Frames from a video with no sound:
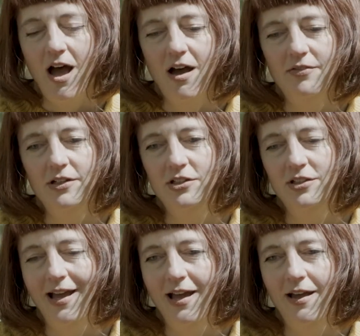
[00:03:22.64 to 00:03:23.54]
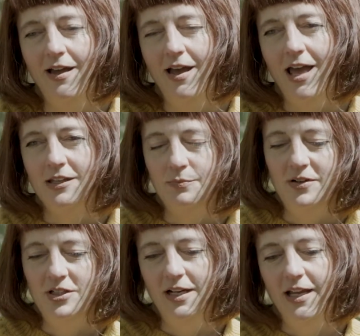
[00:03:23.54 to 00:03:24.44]
which
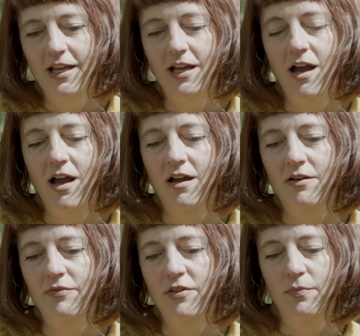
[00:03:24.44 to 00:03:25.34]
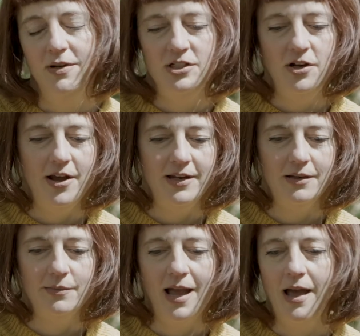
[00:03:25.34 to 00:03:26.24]
especially with Bridge Learning
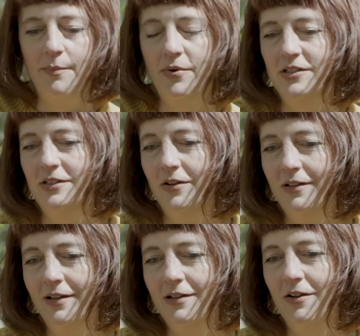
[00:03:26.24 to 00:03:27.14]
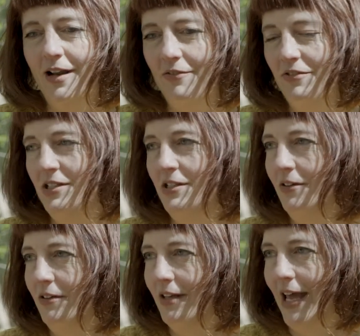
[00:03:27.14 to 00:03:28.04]
Campus, not every
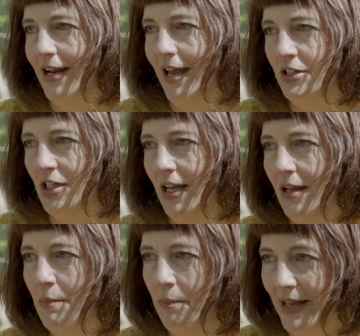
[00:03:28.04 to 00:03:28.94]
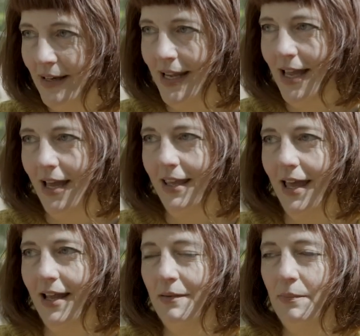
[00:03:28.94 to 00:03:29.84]
student had actually been here
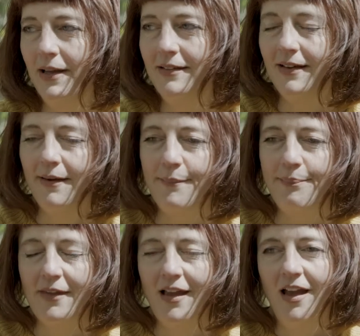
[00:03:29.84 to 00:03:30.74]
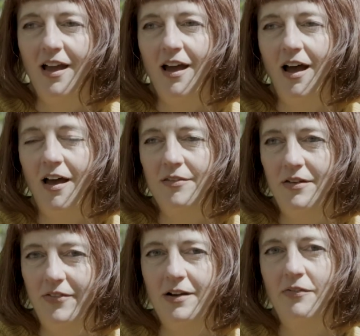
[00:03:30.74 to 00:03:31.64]
yet, but
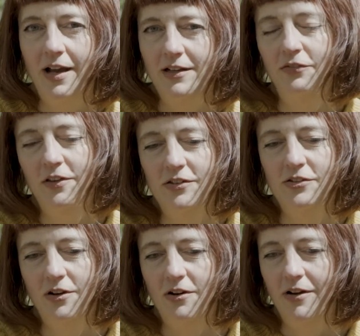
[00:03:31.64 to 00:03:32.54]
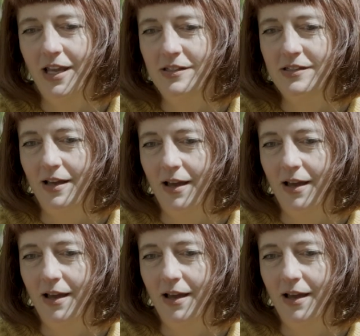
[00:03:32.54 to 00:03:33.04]
there were quite a few stories